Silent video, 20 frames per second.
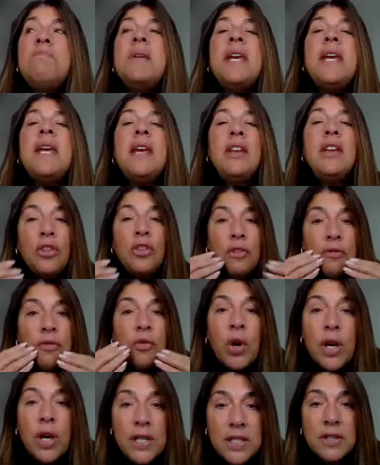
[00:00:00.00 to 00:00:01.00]
being the
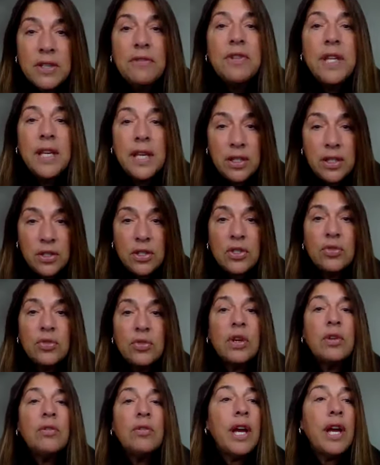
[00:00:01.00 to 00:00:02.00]
voice of the
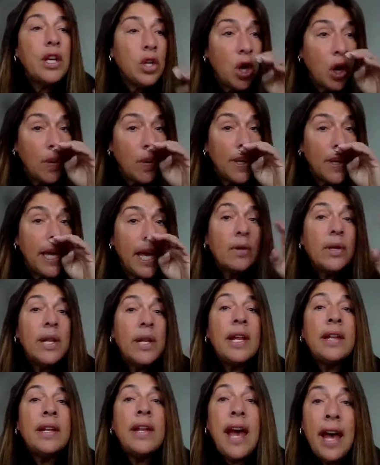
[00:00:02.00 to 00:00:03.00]
industry, right? Going out
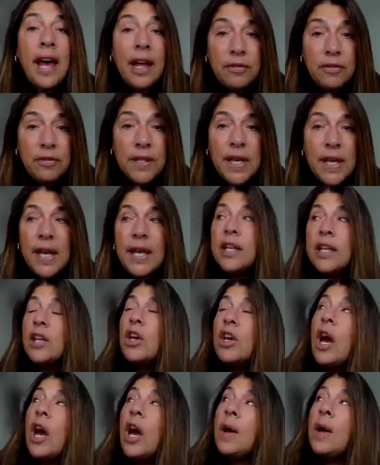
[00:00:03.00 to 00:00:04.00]
and
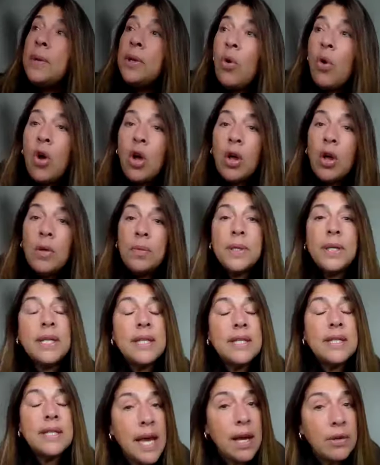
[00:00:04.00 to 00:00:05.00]
advocating up in Albany,
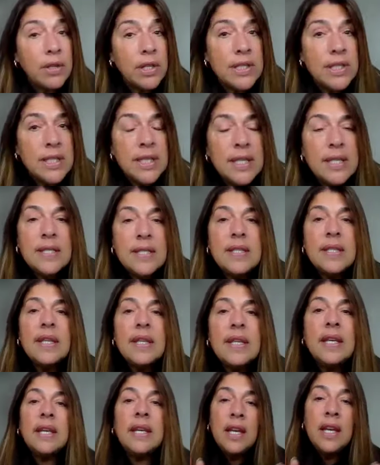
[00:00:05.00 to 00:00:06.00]
down in
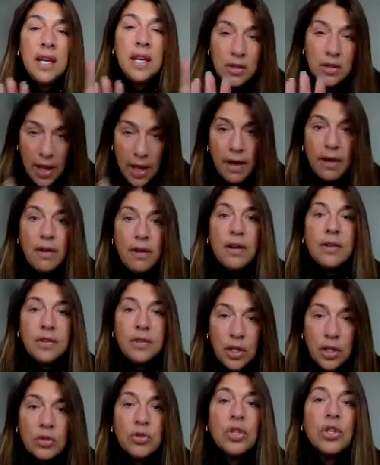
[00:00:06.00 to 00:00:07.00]
DC,
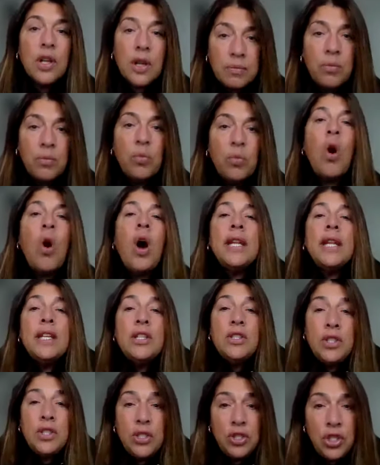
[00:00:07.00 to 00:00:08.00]

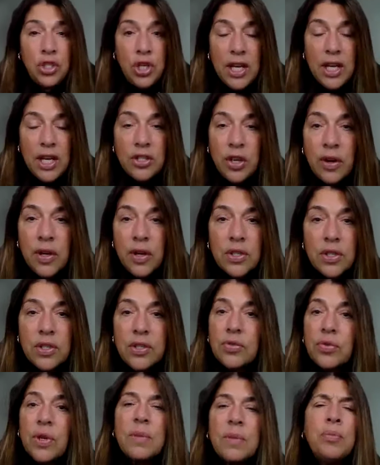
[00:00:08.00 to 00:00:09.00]
wanting to change our
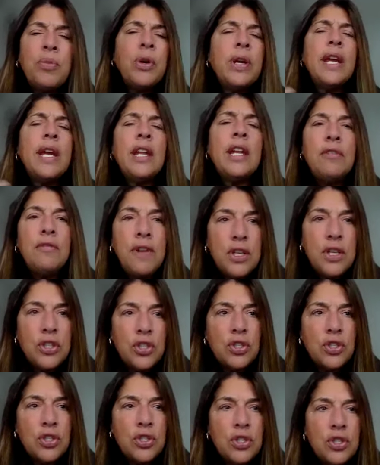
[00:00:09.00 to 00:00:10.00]
industry, bring
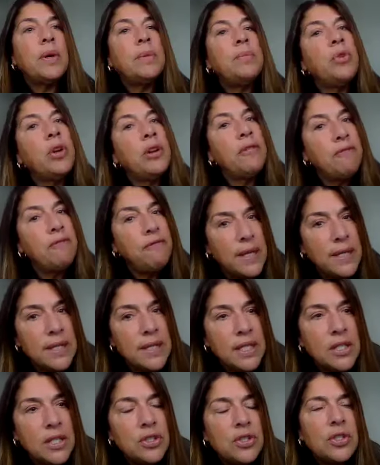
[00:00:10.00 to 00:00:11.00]
innovation to it, bring
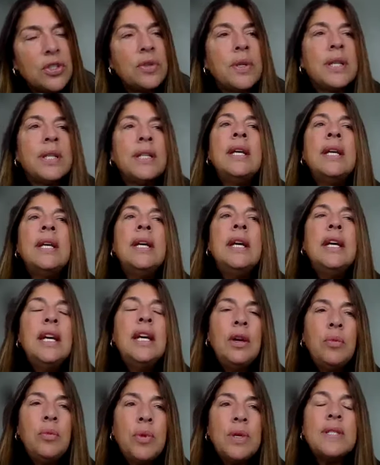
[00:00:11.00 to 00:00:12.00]
funding to it.
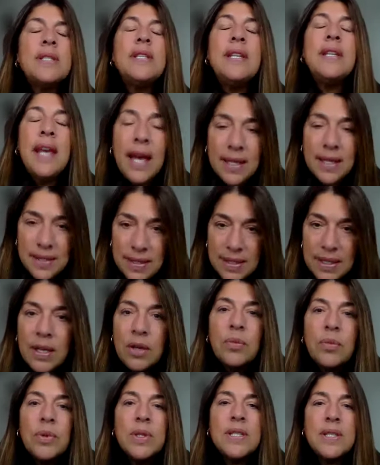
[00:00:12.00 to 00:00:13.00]
It was, yes,
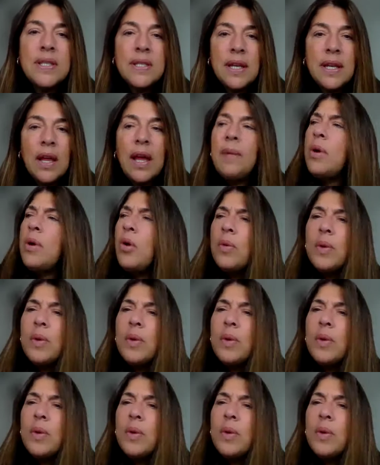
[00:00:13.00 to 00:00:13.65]
it was still, I'm